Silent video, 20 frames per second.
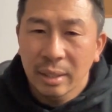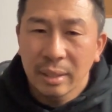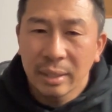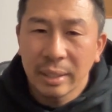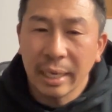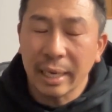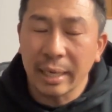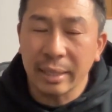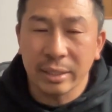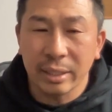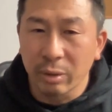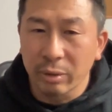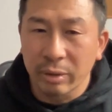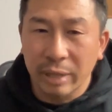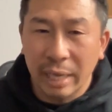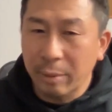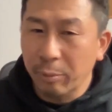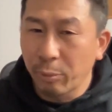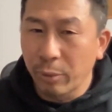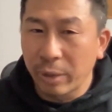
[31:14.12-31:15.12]
Yeah, so
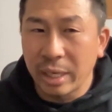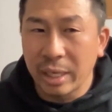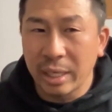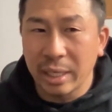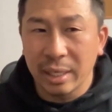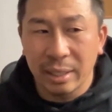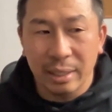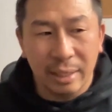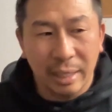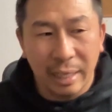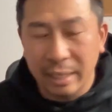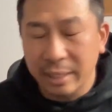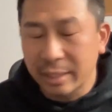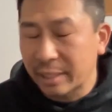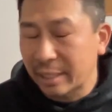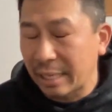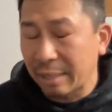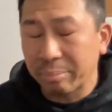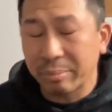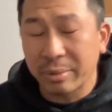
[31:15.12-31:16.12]
they
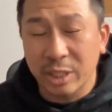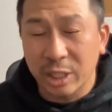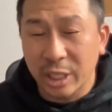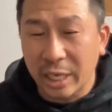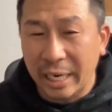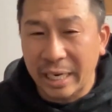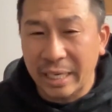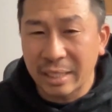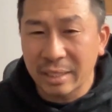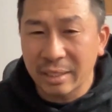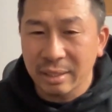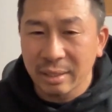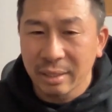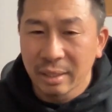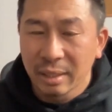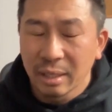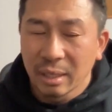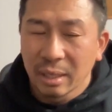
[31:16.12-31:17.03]
accept the change.